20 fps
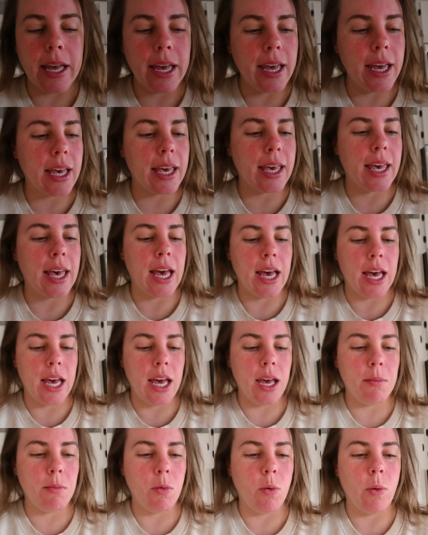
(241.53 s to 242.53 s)
It
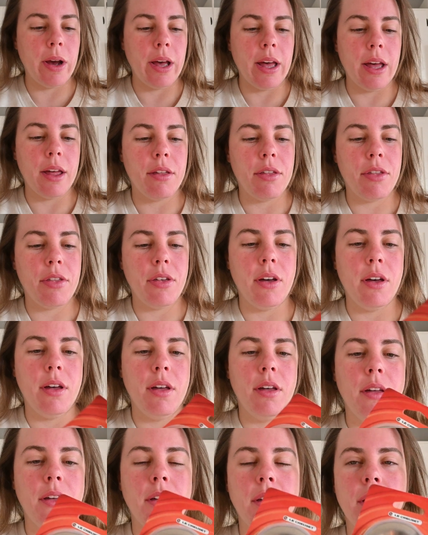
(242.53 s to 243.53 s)
came with
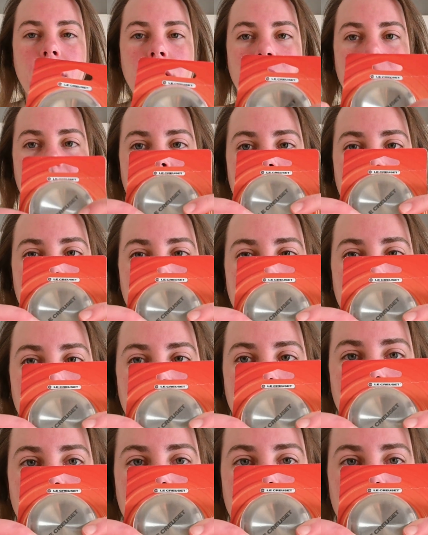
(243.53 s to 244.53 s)

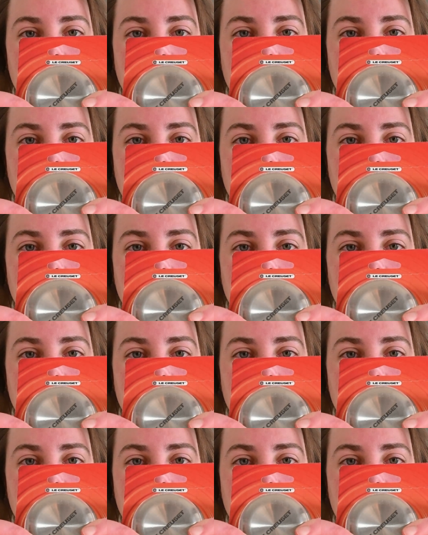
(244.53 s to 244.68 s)
the